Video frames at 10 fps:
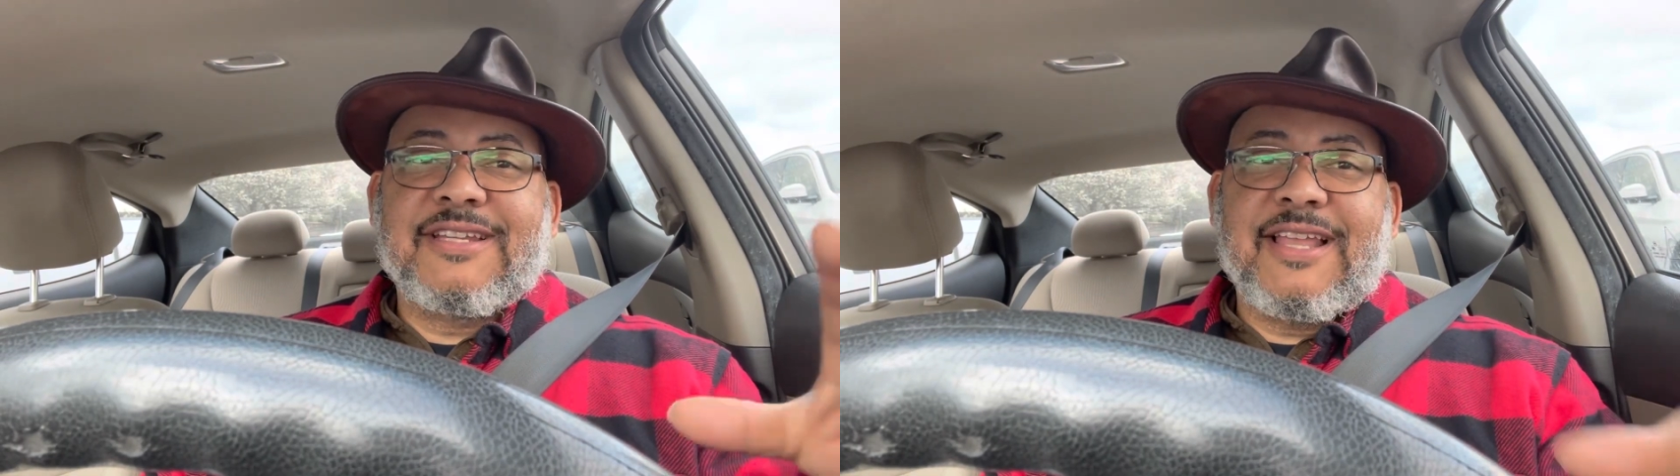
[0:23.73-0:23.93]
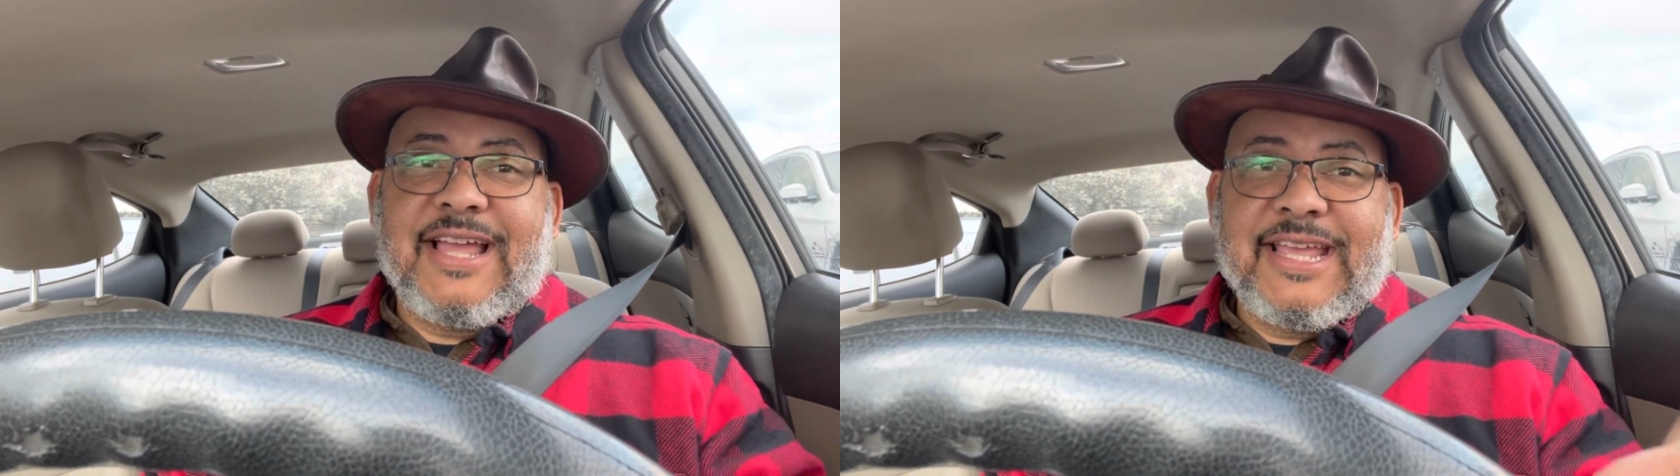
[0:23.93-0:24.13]

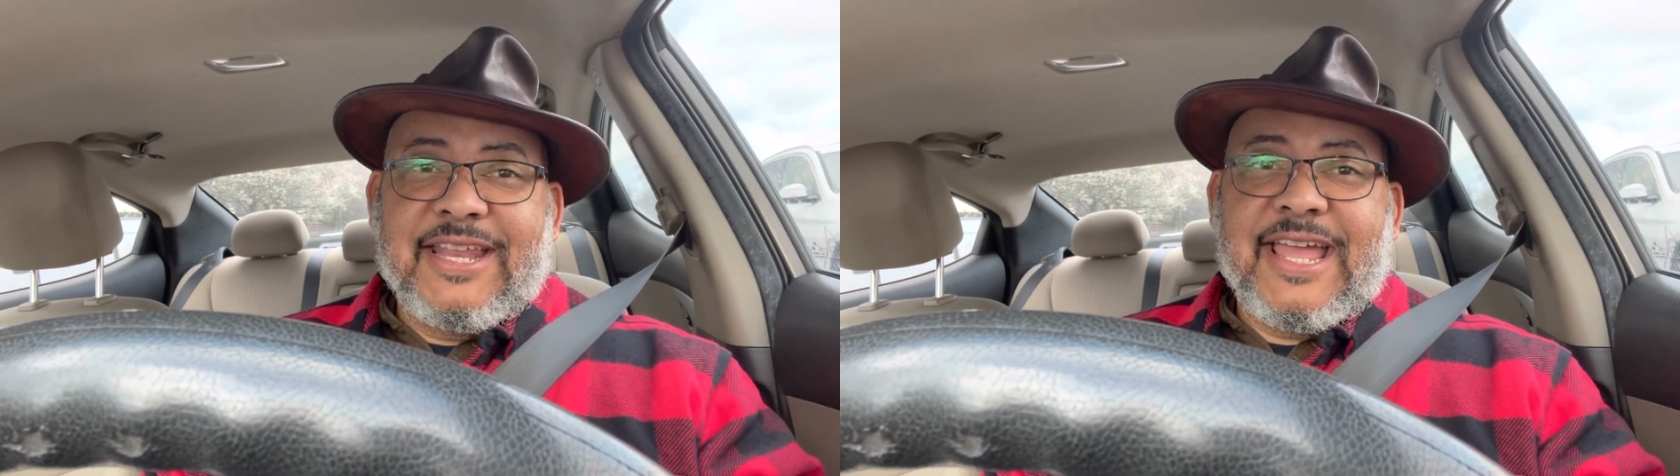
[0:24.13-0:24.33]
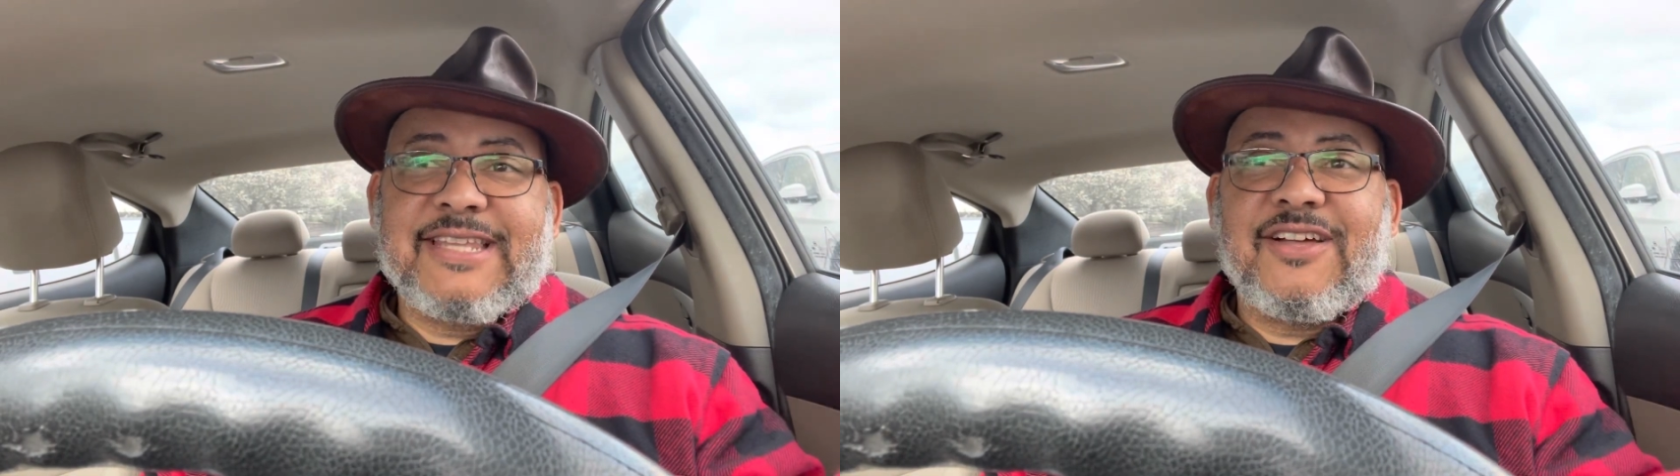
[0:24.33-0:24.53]
And I
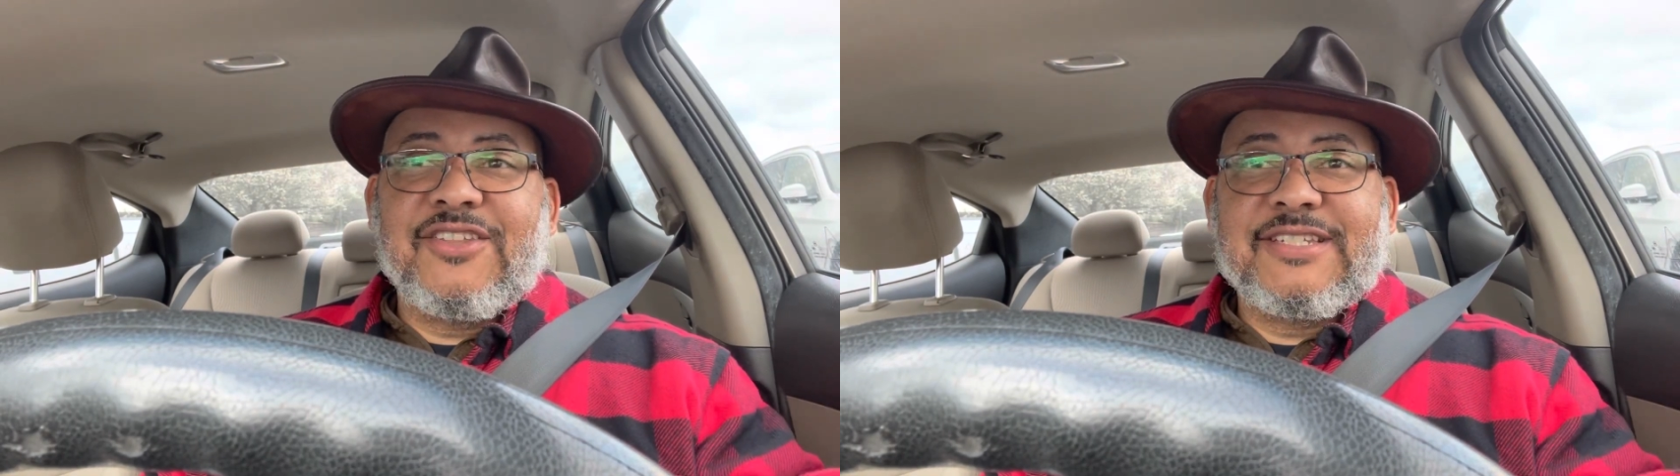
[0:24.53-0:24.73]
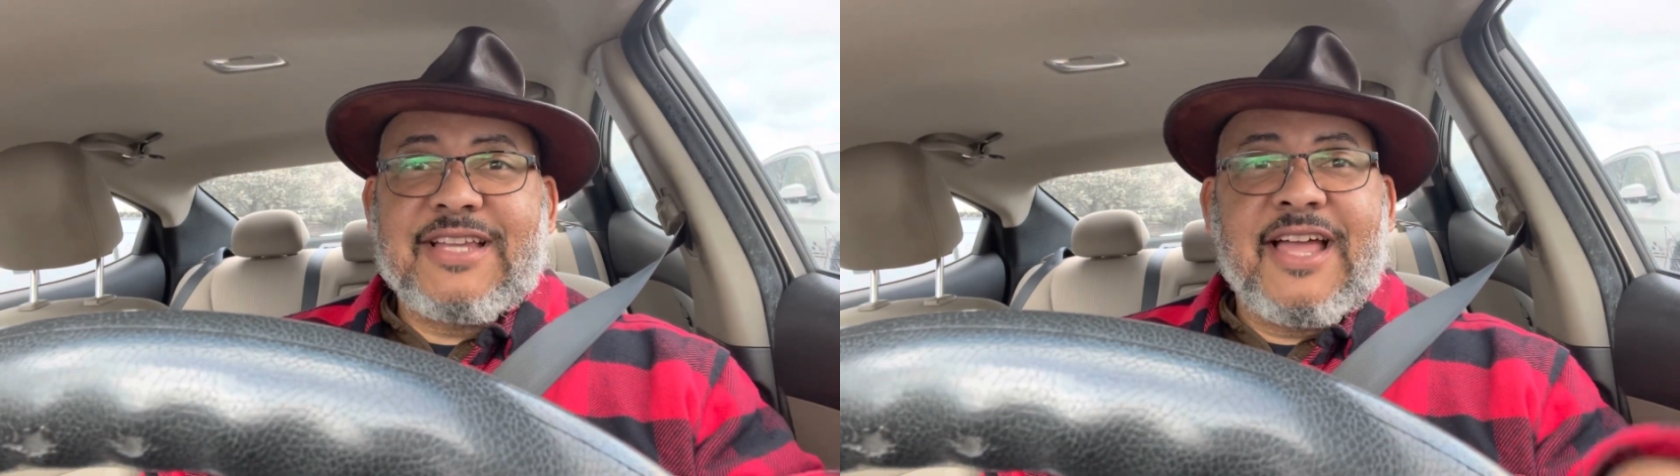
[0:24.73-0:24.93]
get asked
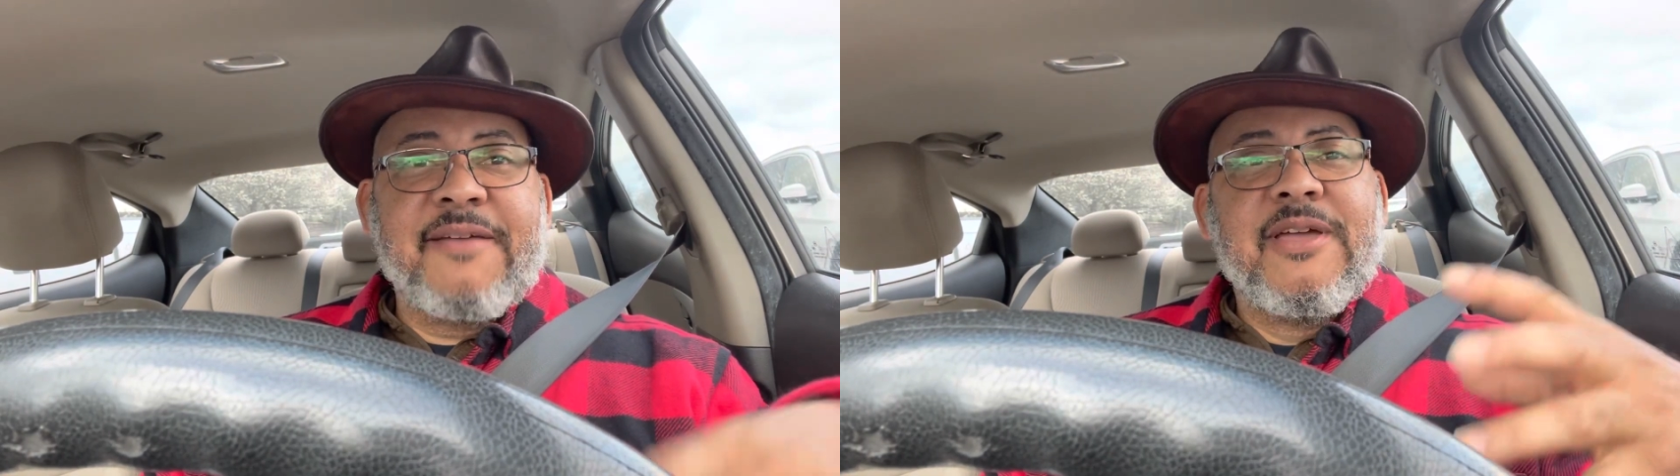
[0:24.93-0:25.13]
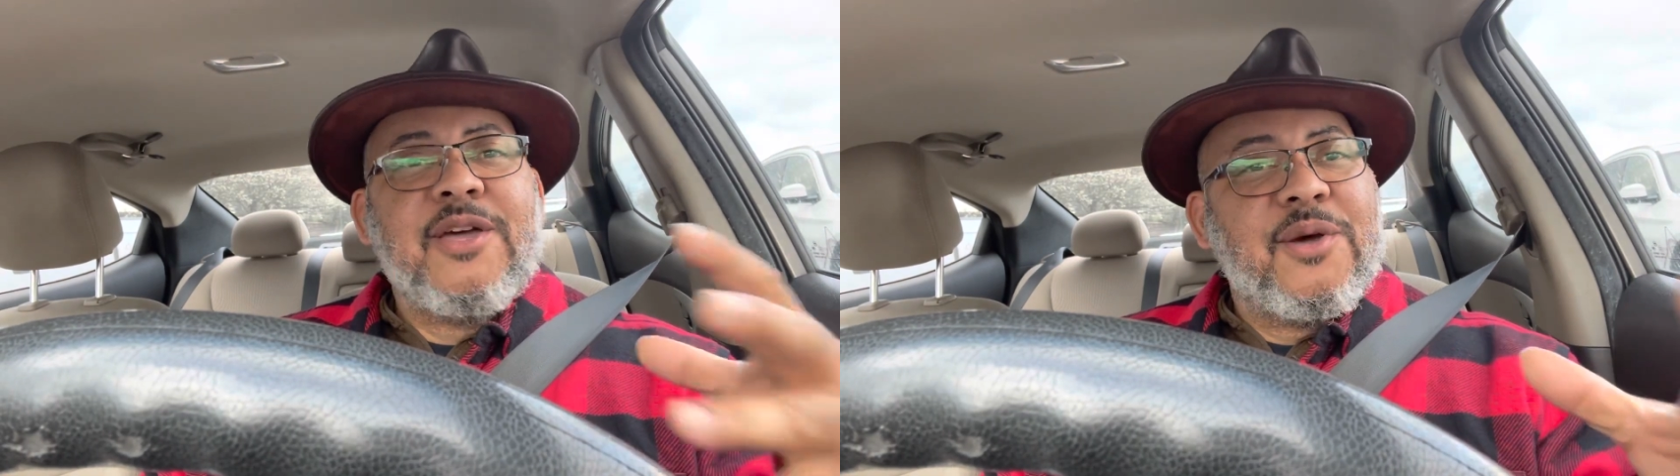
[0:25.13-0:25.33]
all the time,